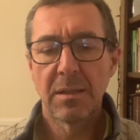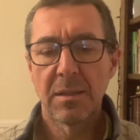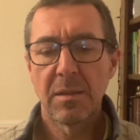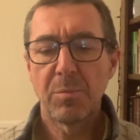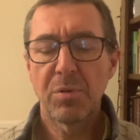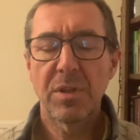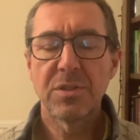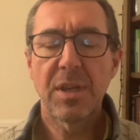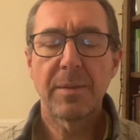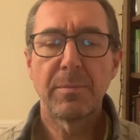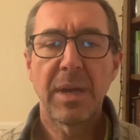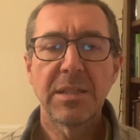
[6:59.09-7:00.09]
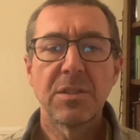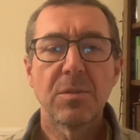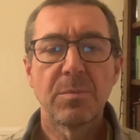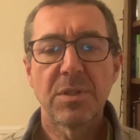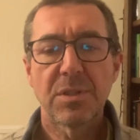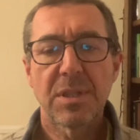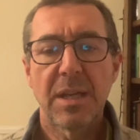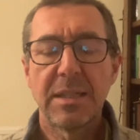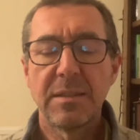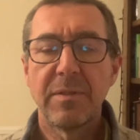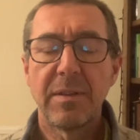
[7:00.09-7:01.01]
the project management side of it